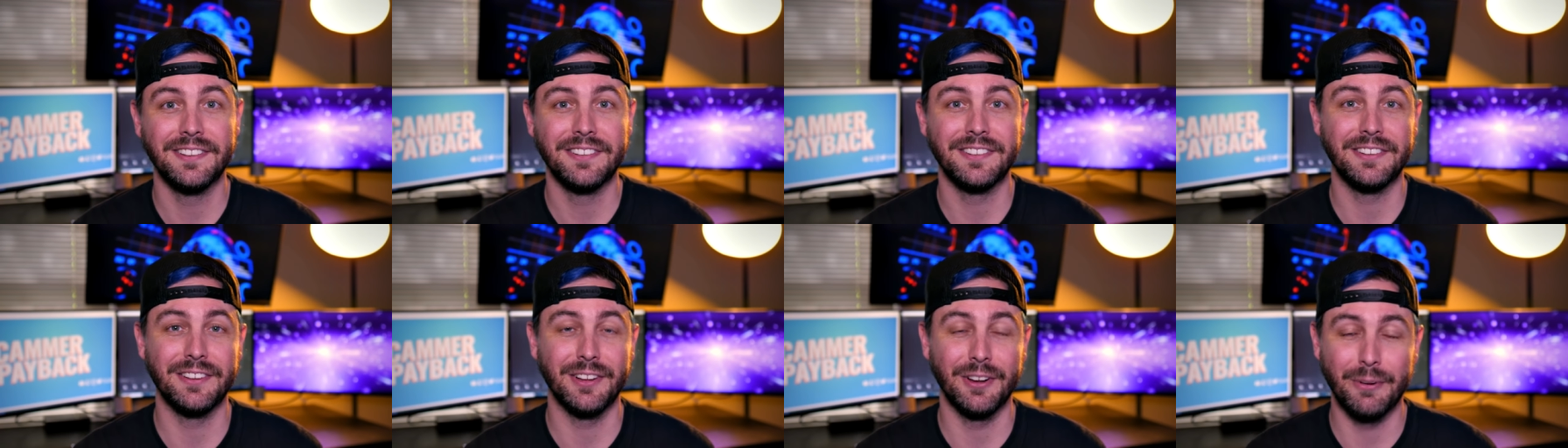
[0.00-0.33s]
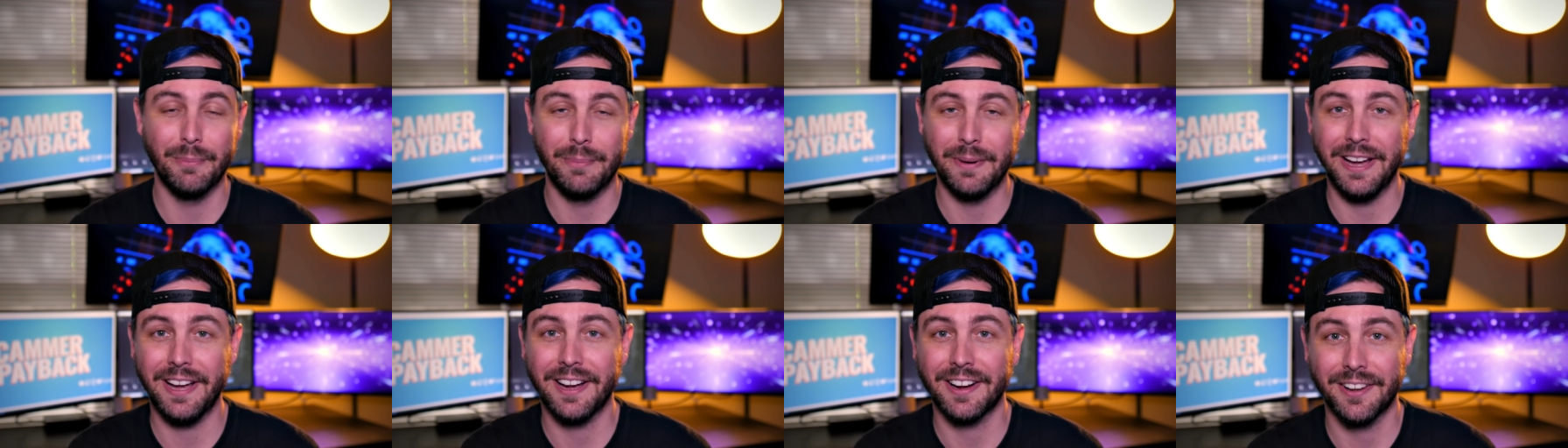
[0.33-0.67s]
to
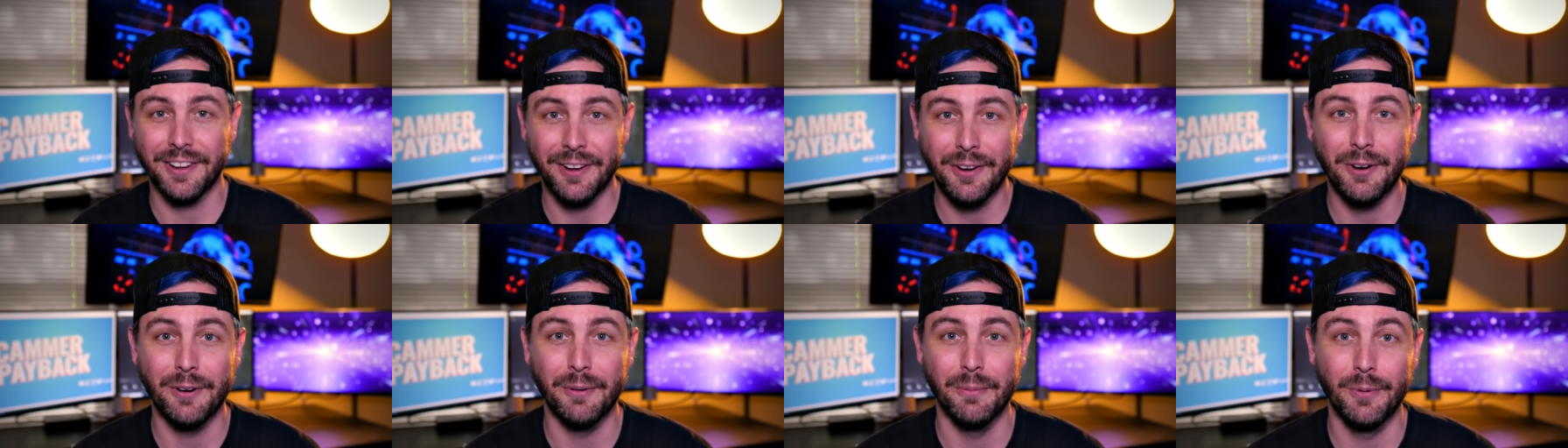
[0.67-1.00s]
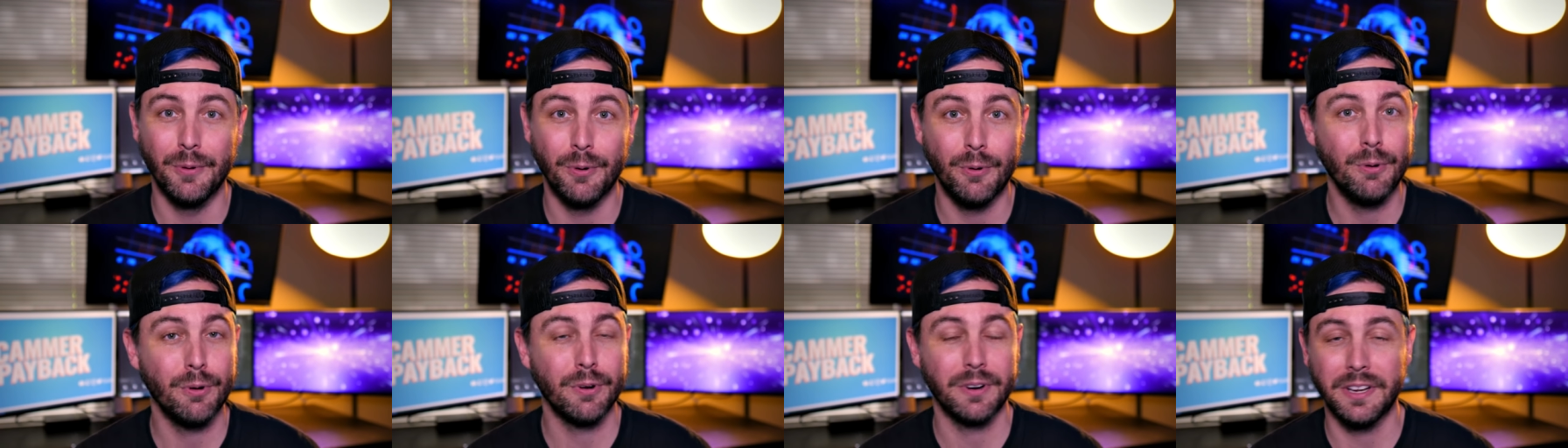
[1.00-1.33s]
go back
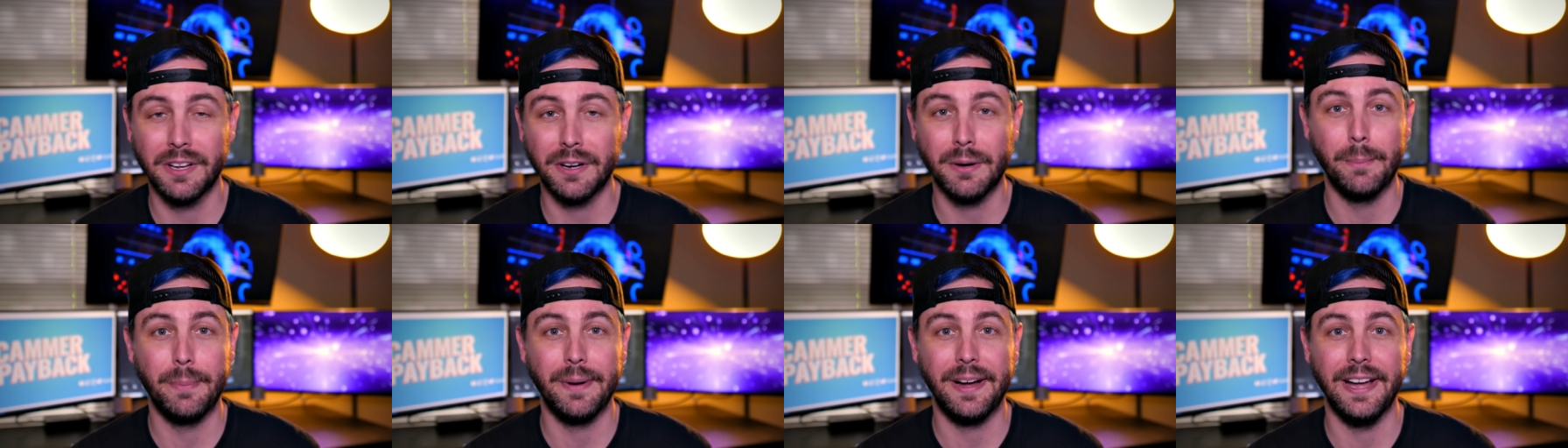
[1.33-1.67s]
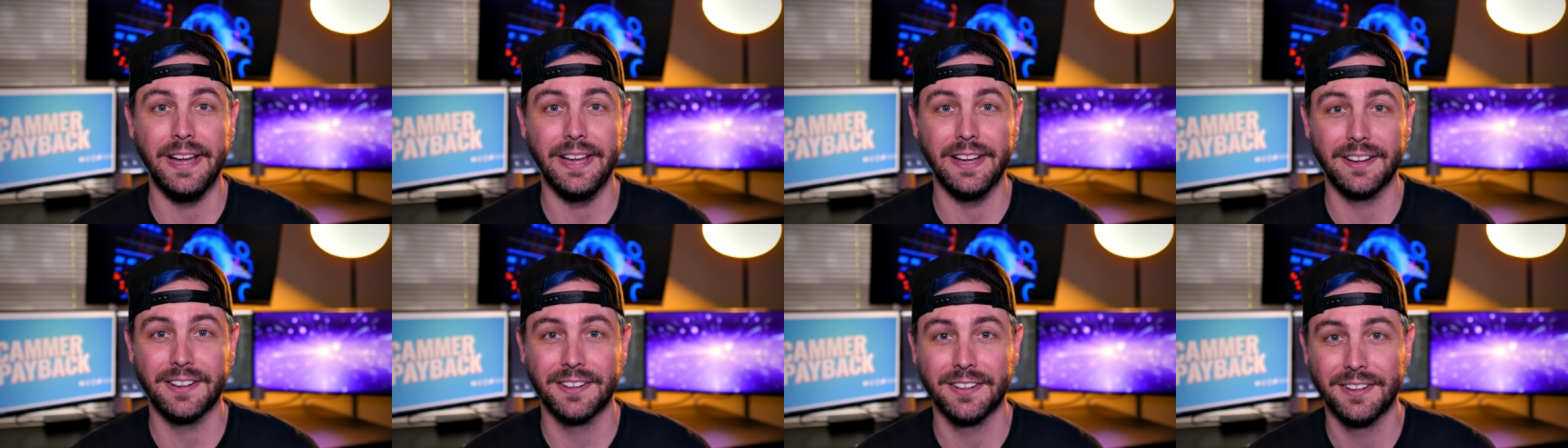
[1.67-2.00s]
home or get a
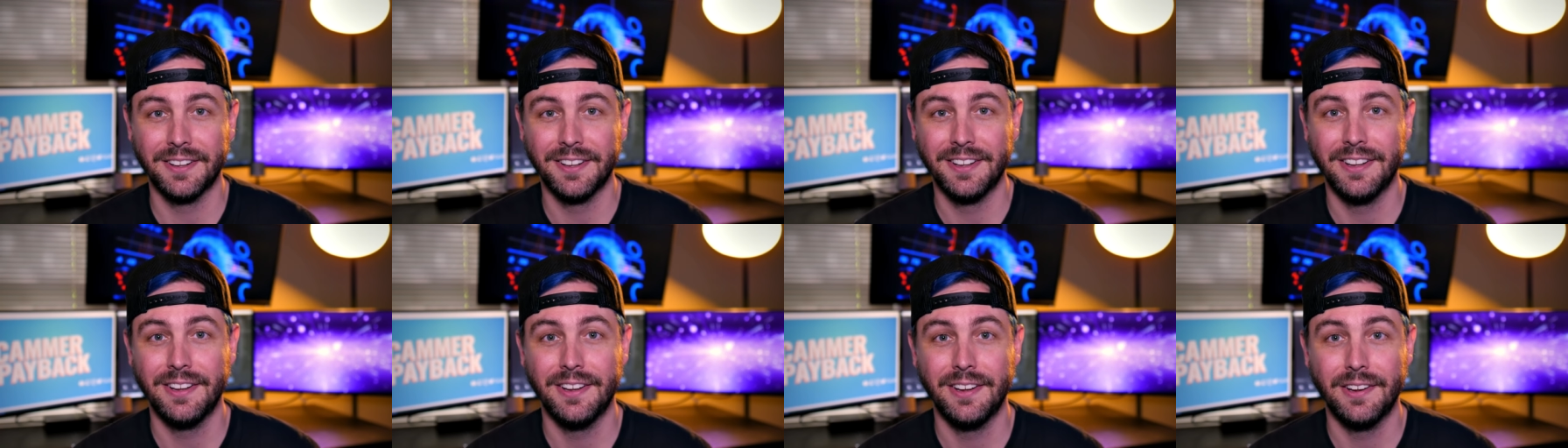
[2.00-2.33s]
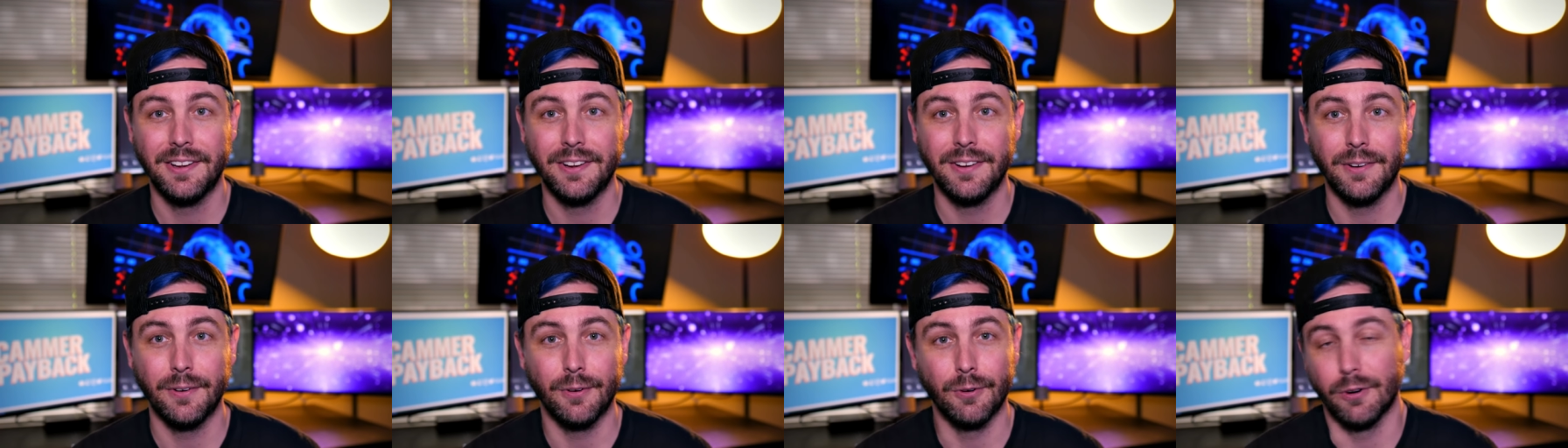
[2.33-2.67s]
bike
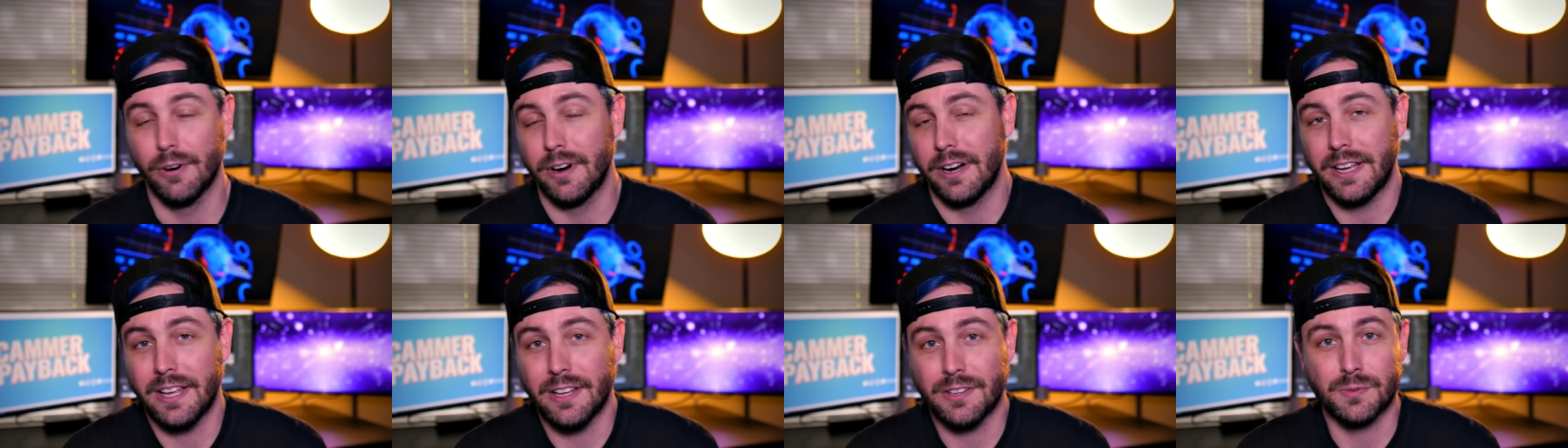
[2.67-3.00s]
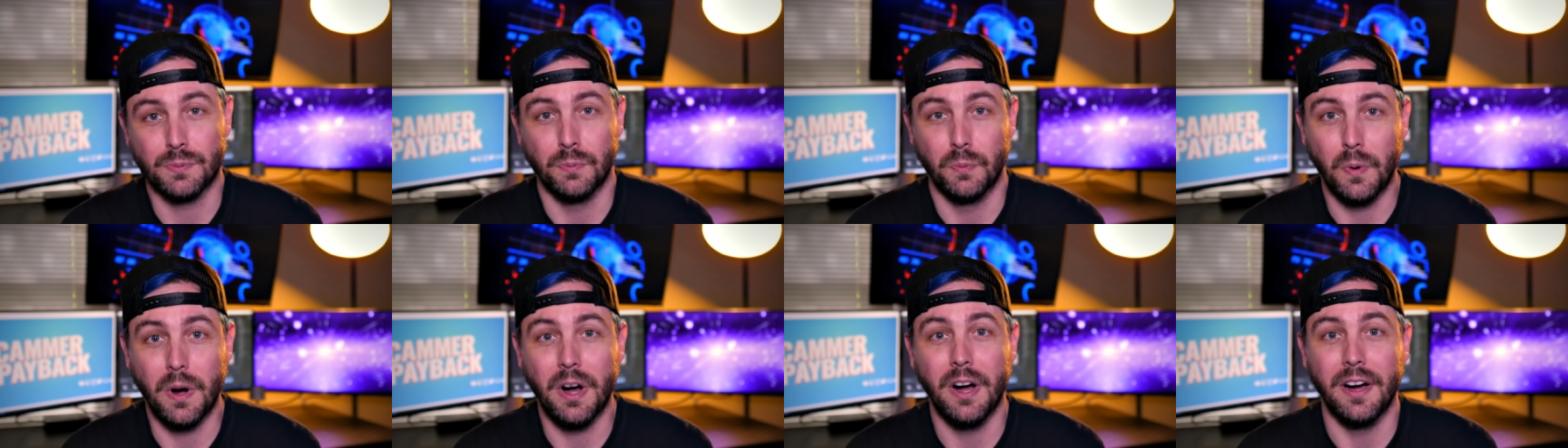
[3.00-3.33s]
or I
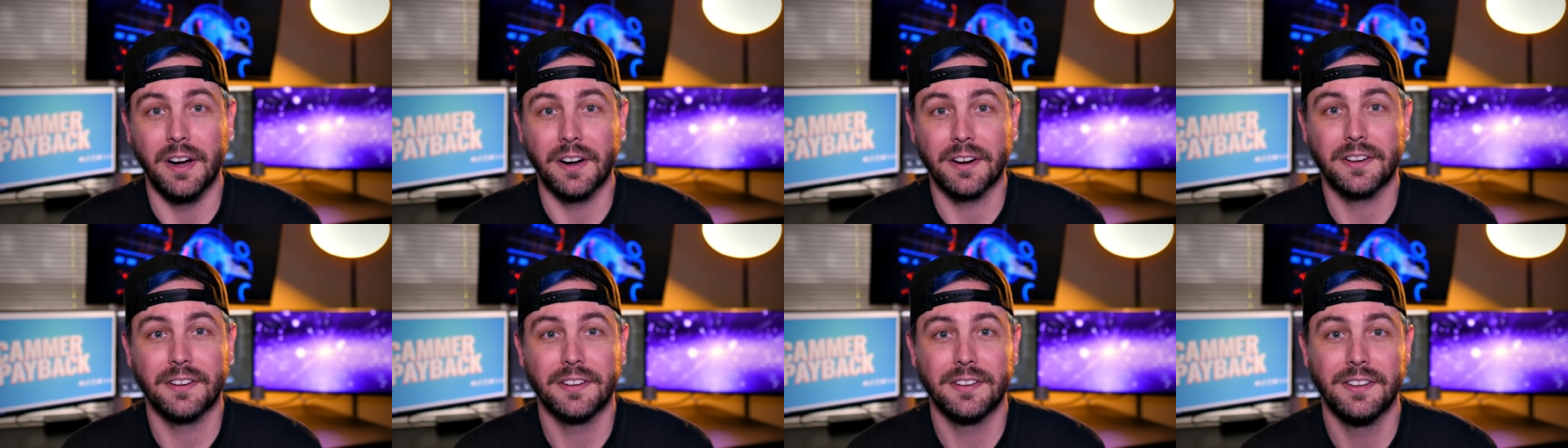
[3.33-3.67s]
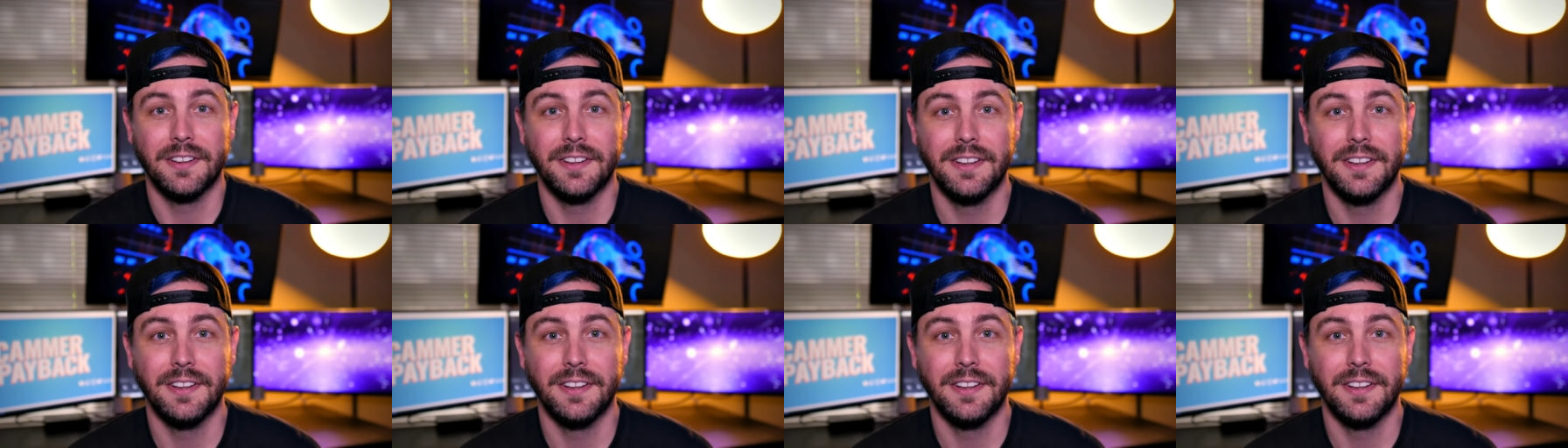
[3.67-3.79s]
guess walk.